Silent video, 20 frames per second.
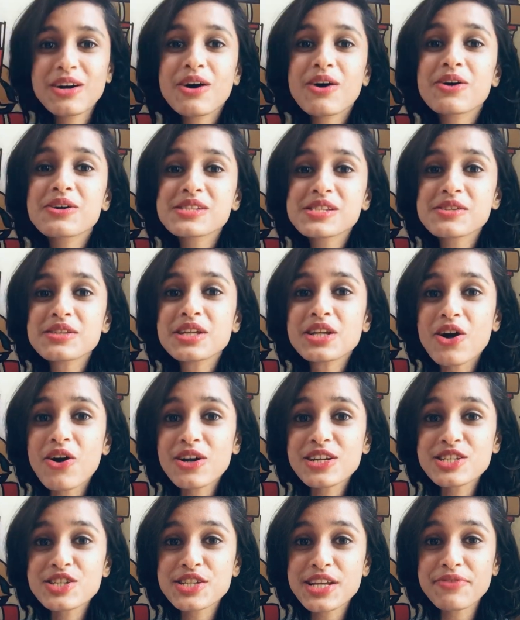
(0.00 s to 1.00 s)
Also, the
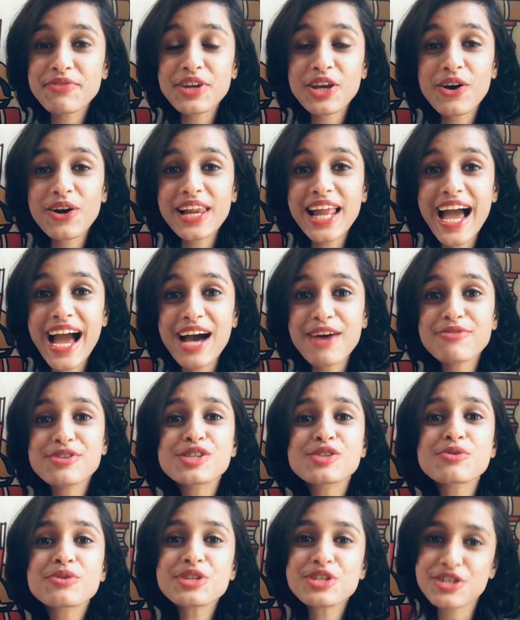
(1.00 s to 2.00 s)
knowledge that we all have
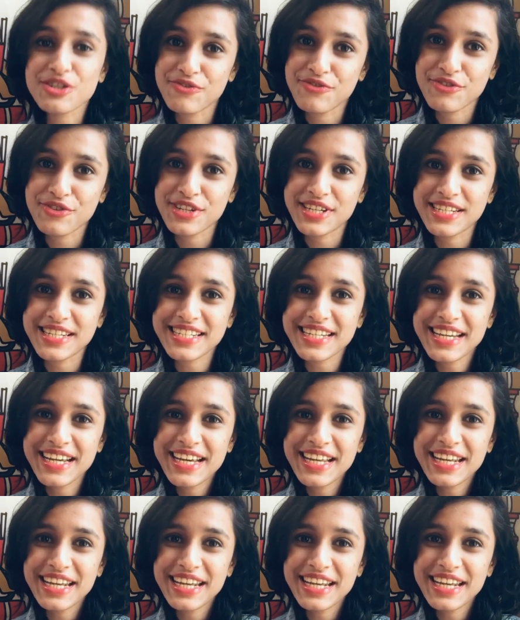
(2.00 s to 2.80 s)
is so different.